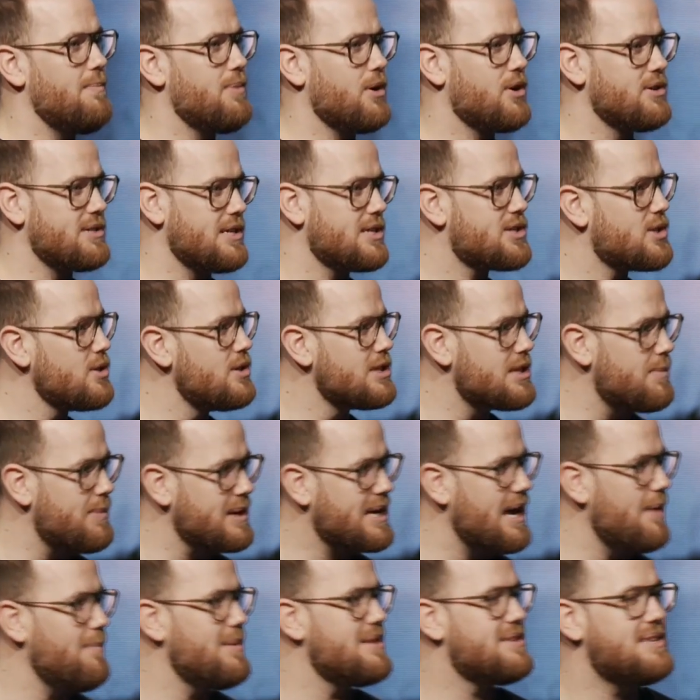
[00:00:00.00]
Because as soon as I
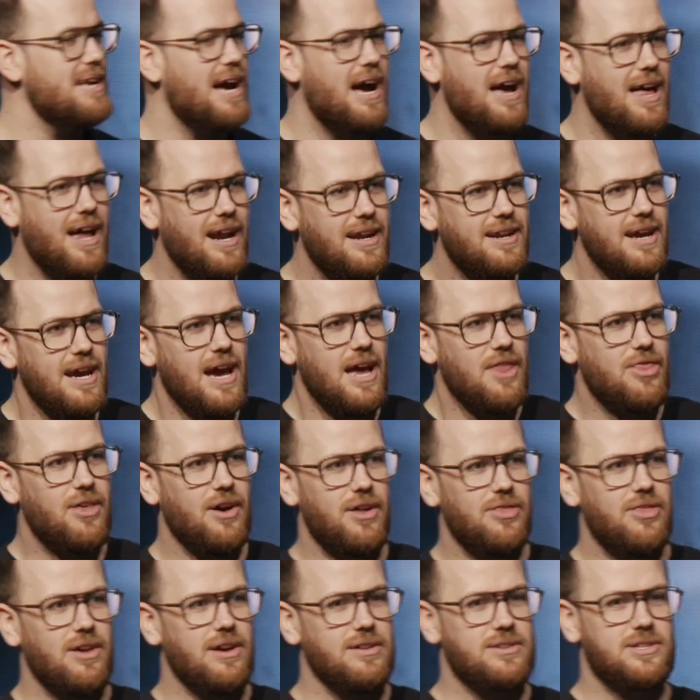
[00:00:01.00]
became a dad,
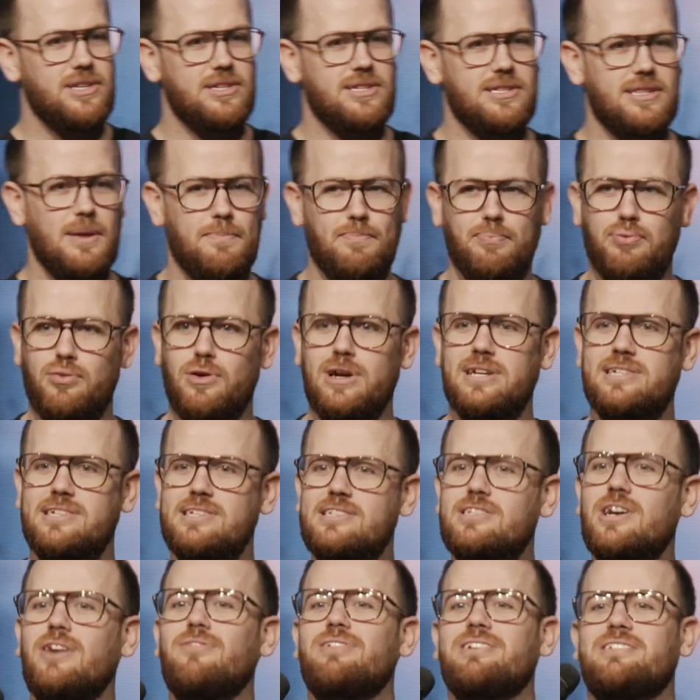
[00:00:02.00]
the
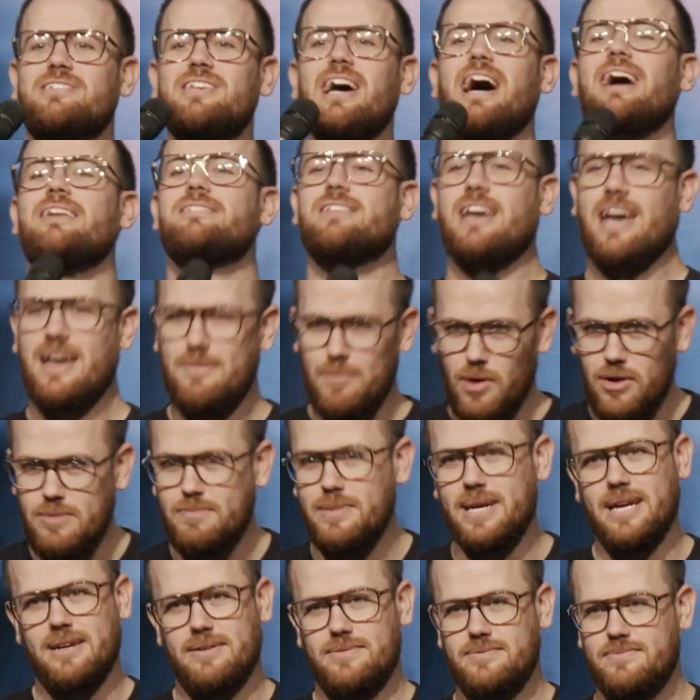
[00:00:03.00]
presence of a dad came on
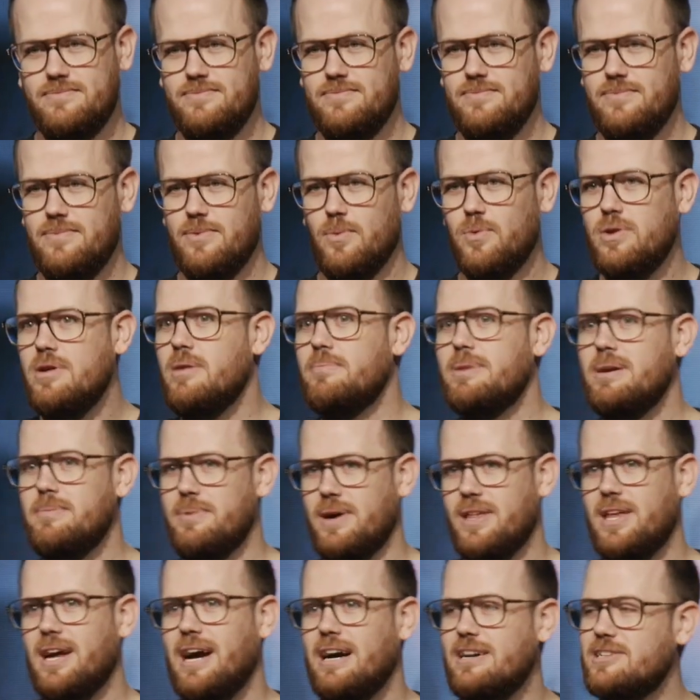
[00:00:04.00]
me. What do I mean
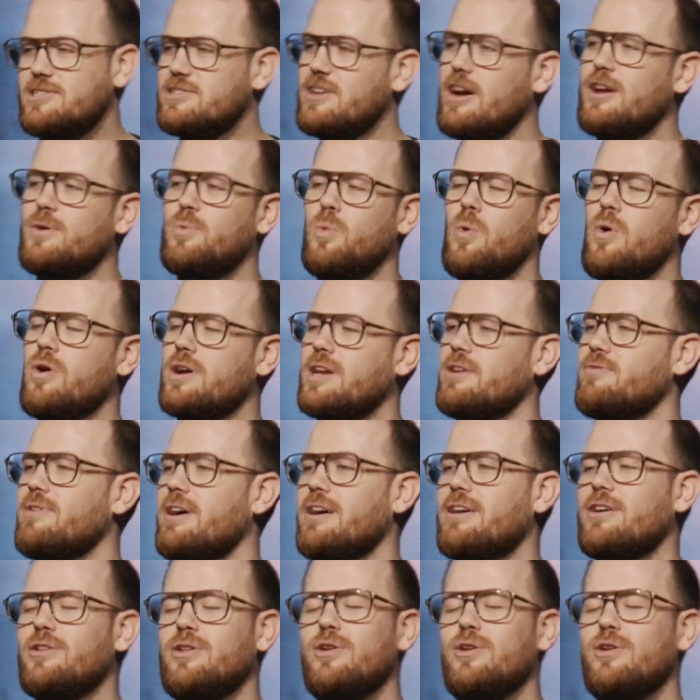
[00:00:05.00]
by that? I started walking around